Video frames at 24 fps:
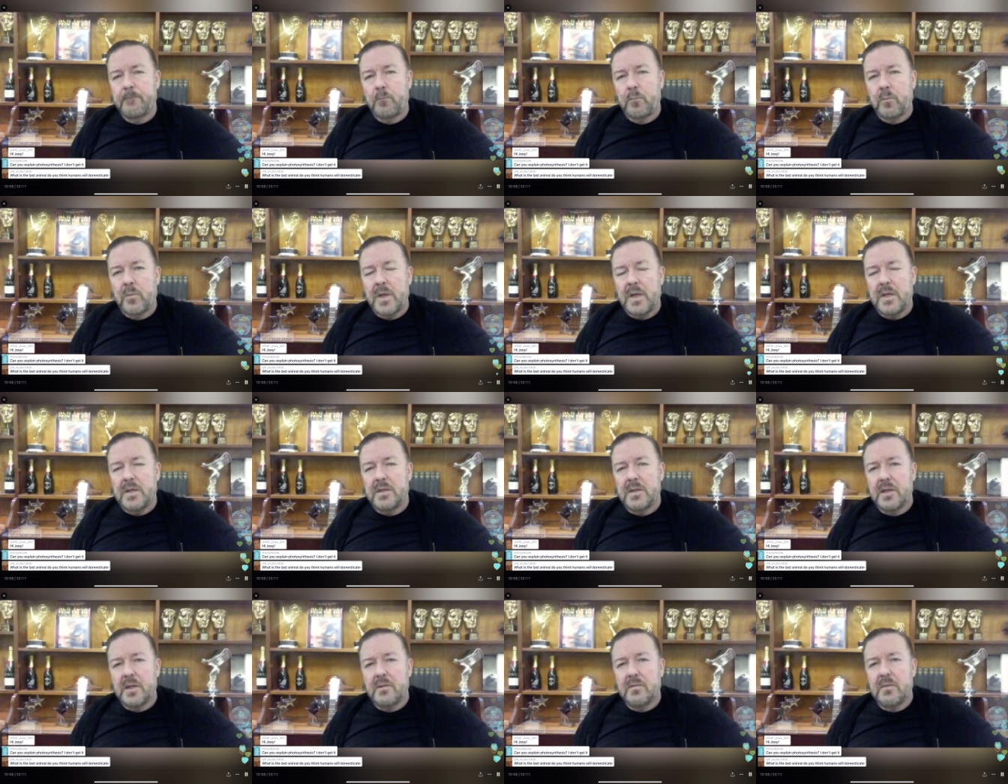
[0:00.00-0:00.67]

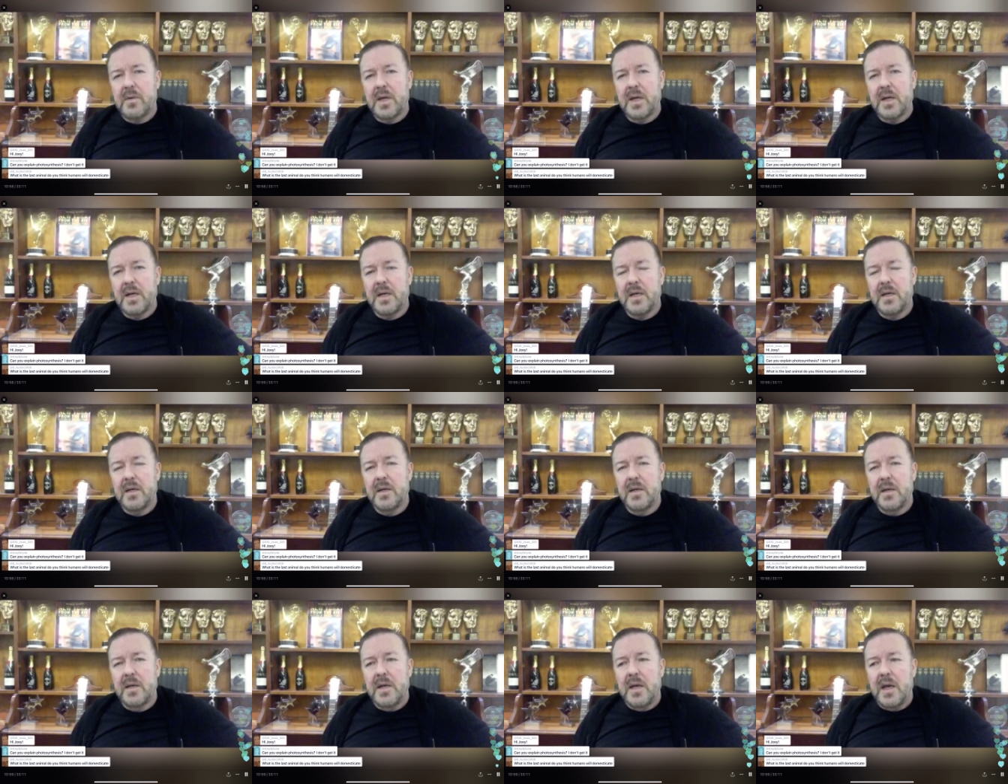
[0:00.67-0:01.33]
So
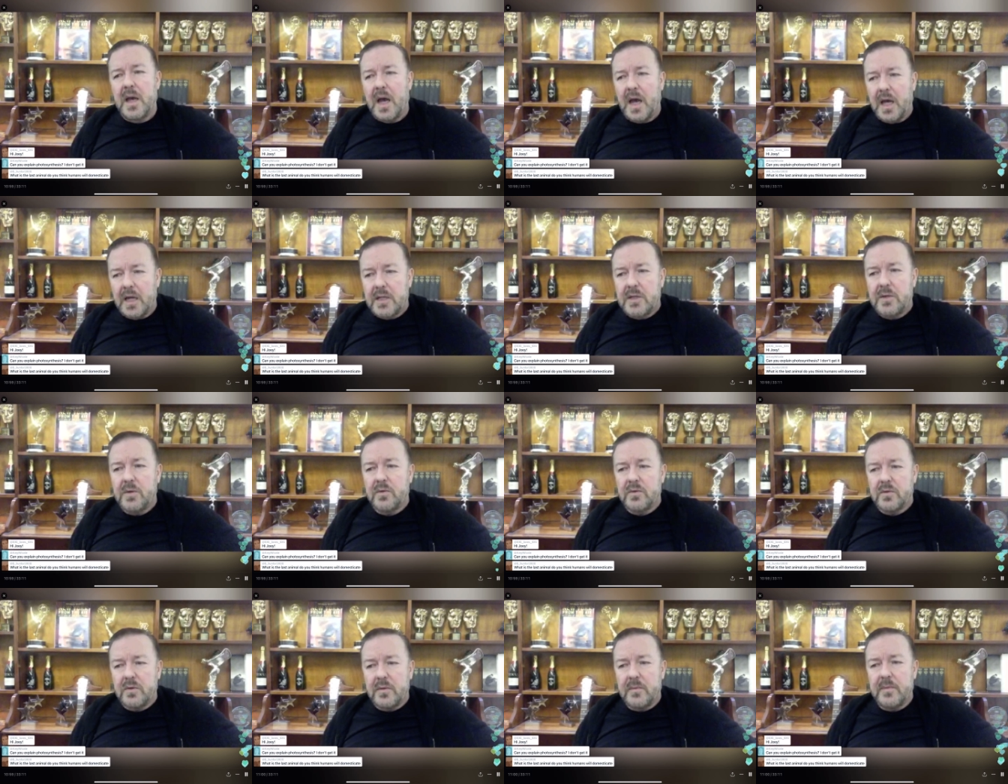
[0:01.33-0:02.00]
I
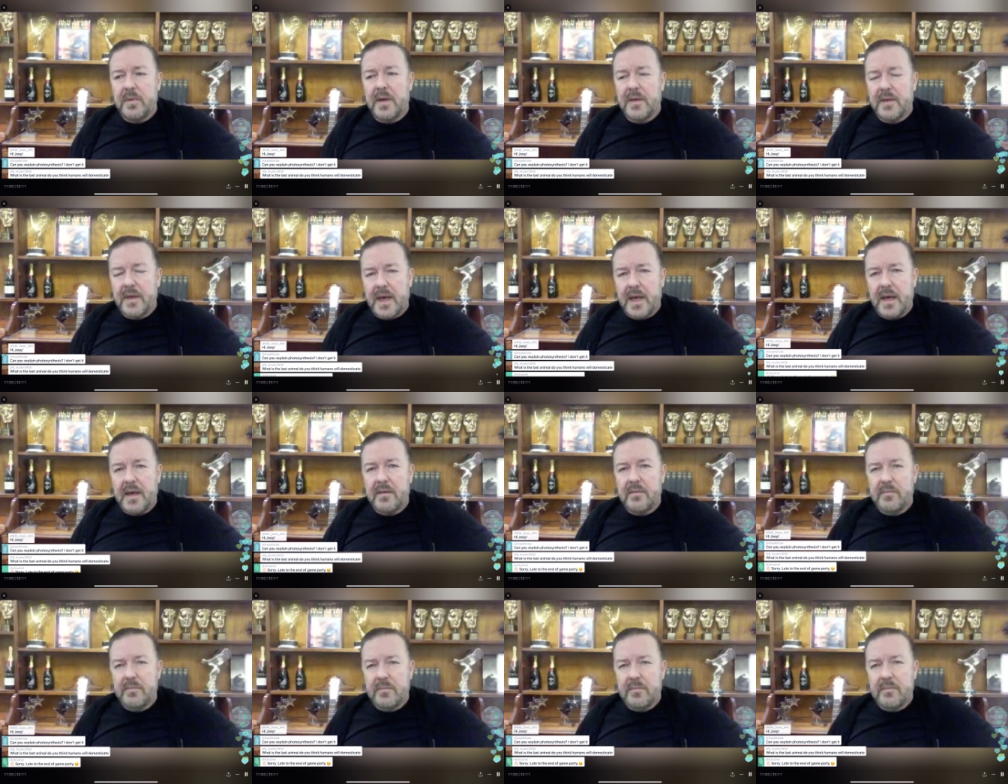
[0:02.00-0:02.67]
talked to him about
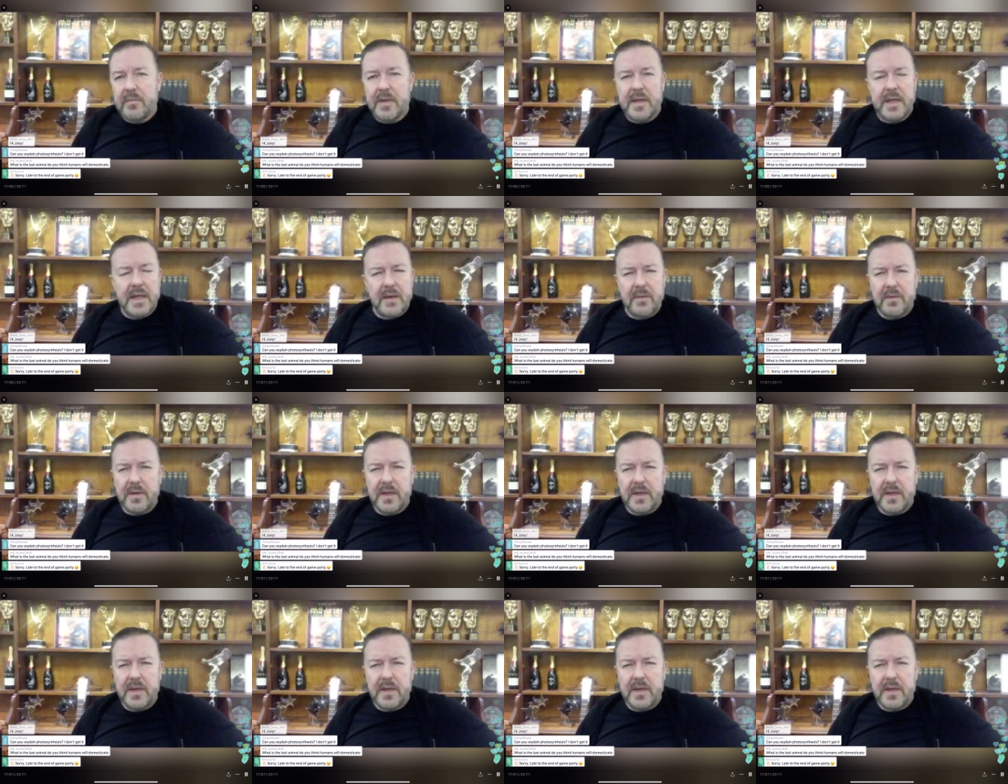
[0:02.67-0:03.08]
that and how